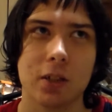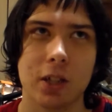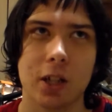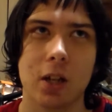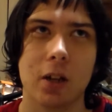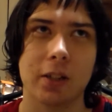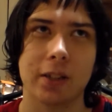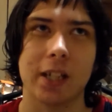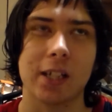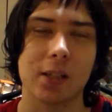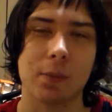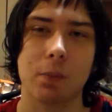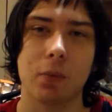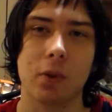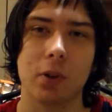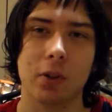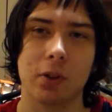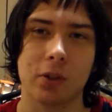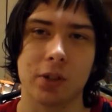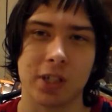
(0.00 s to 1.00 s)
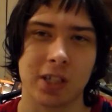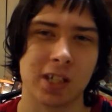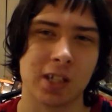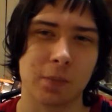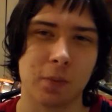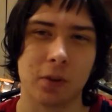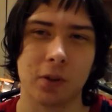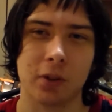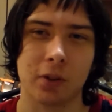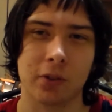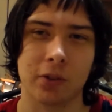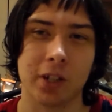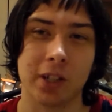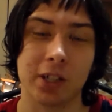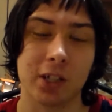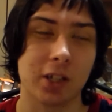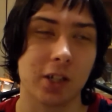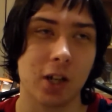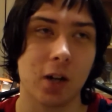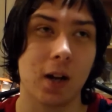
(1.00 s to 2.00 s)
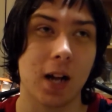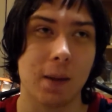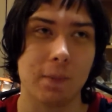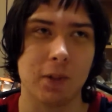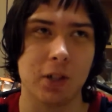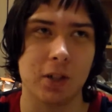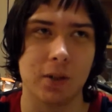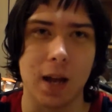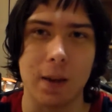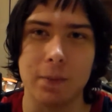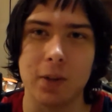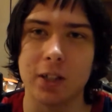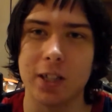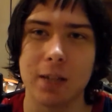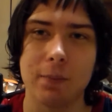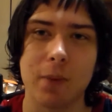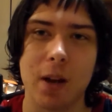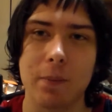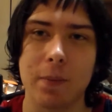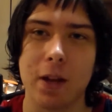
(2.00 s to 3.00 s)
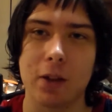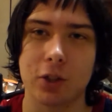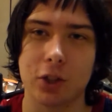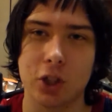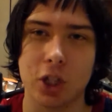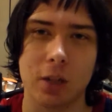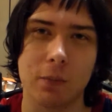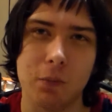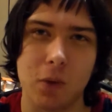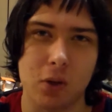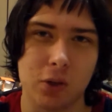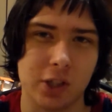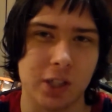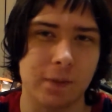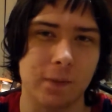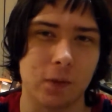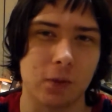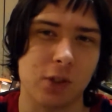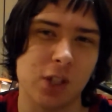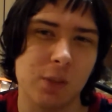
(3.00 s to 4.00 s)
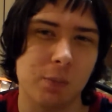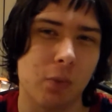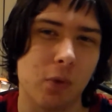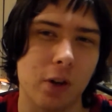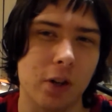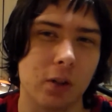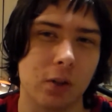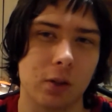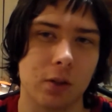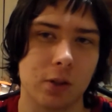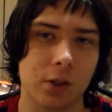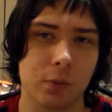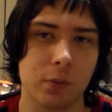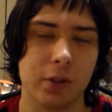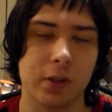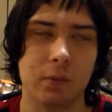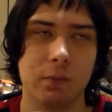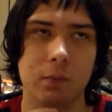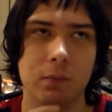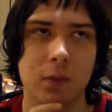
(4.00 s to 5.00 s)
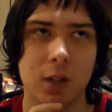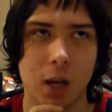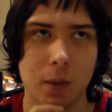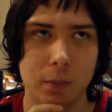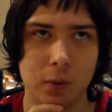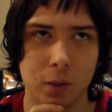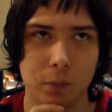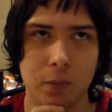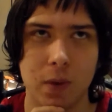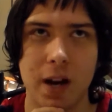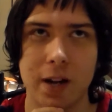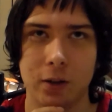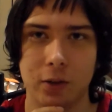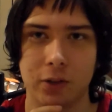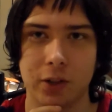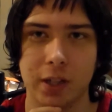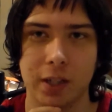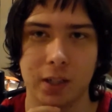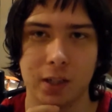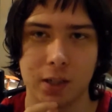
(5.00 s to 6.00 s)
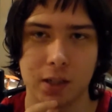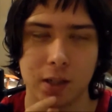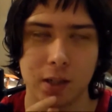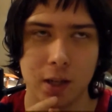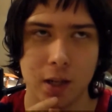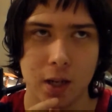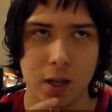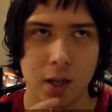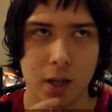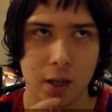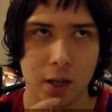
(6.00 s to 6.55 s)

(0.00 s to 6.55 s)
You know what? That's spoilers. It's a spoiler thing. So you know what? I'm gonna keep my mouth shut mostly for spoilers. With a couple of minor things,